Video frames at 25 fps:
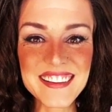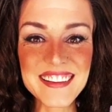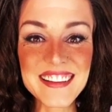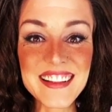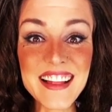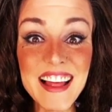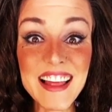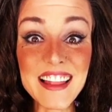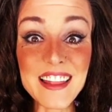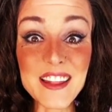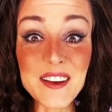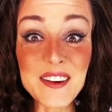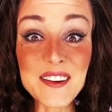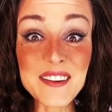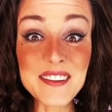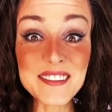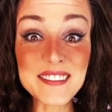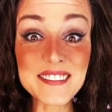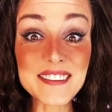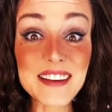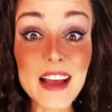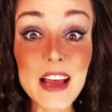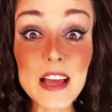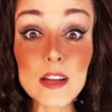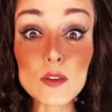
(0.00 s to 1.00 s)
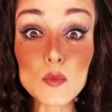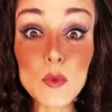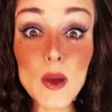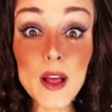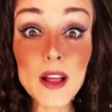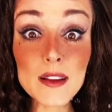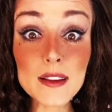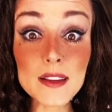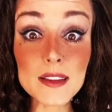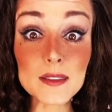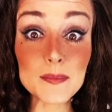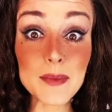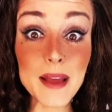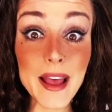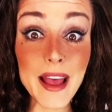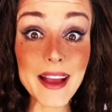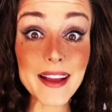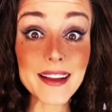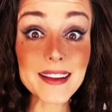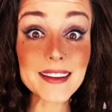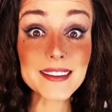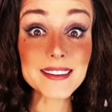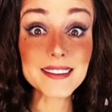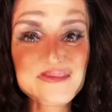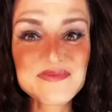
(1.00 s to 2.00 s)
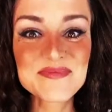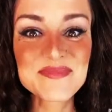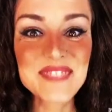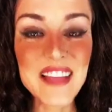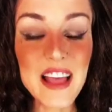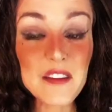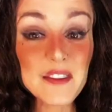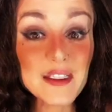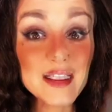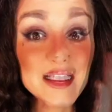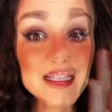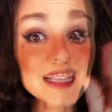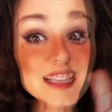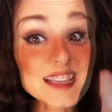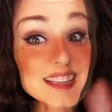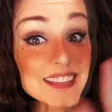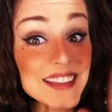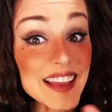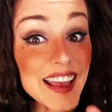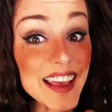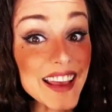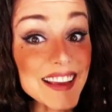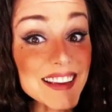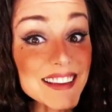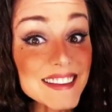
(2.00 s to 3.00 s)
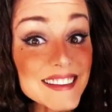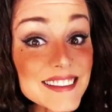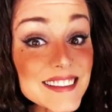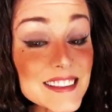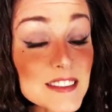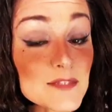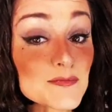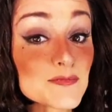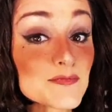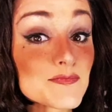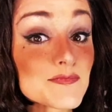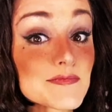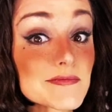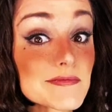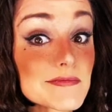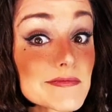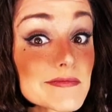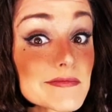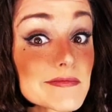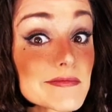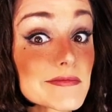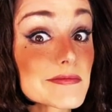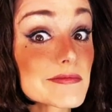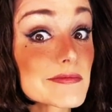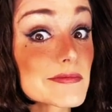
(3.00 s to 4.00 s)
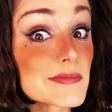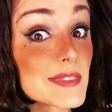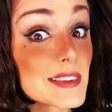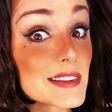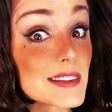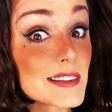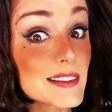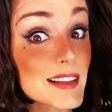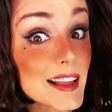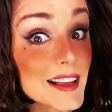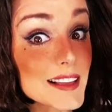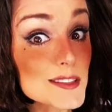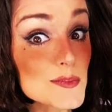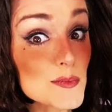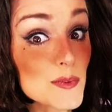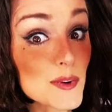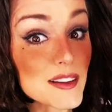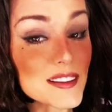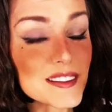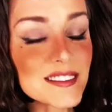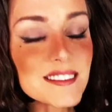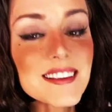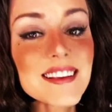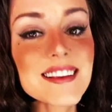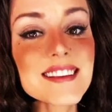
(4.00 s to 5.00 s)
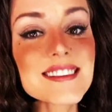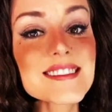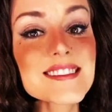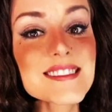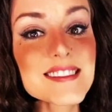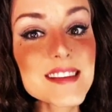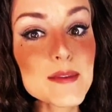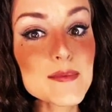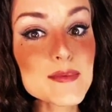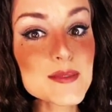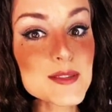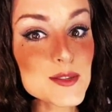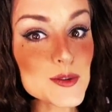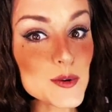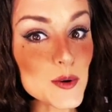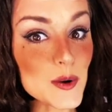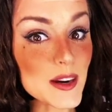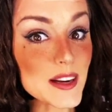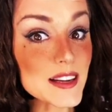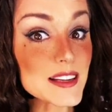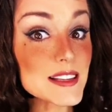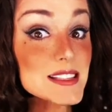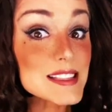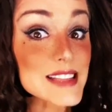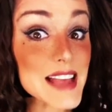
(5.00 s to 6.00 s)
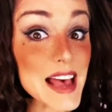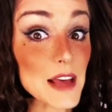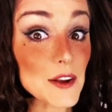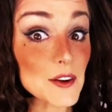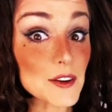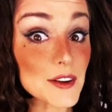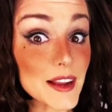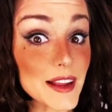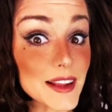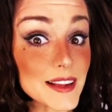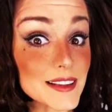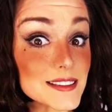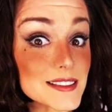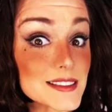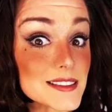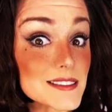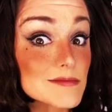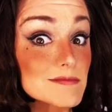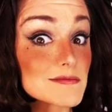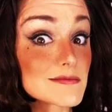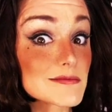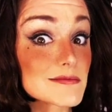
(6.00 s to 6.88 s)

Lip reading: Hello, and welcome back. Have a good day. Next one is Sleep Story Saturdays.